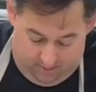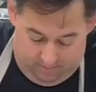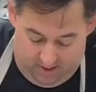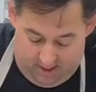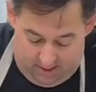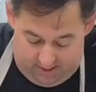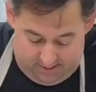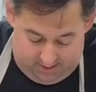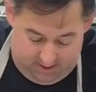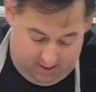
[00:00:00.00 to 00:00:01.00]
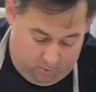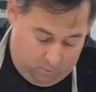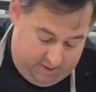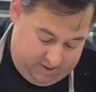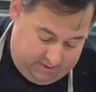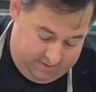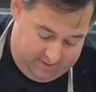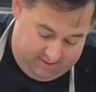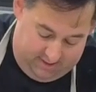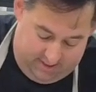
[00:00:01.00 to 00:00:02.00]
because it will
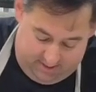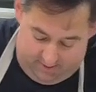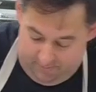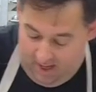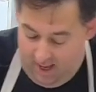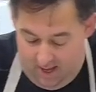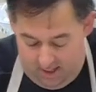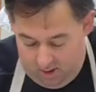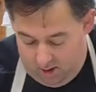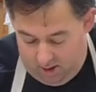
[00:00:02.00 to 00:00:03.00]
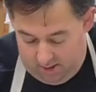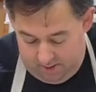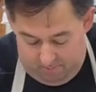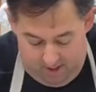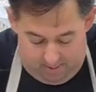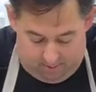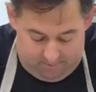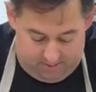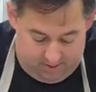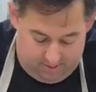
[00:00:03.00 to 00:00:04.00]
stick and cause
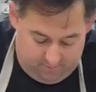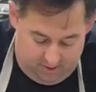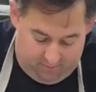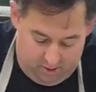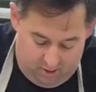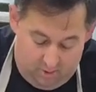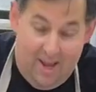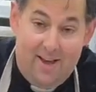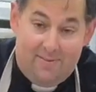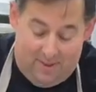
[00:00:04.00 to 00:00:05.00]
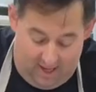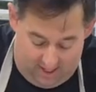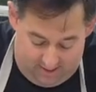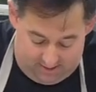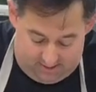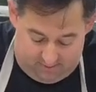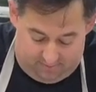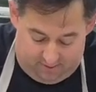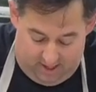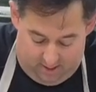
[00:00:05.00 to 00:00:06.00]
problems if you don't have lots
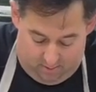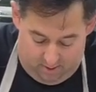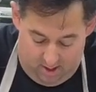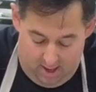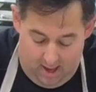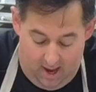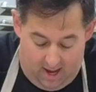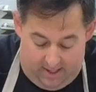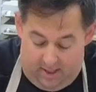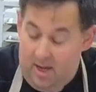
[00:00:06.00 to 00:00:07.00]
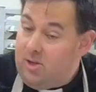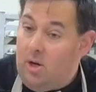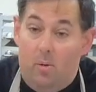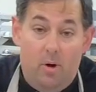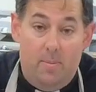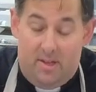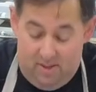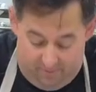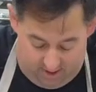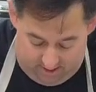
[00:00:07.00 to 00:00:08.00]
of flour on it. And don't worry about
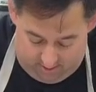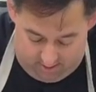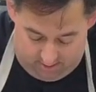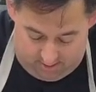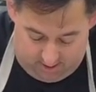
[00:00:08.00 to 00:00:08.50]
the flour.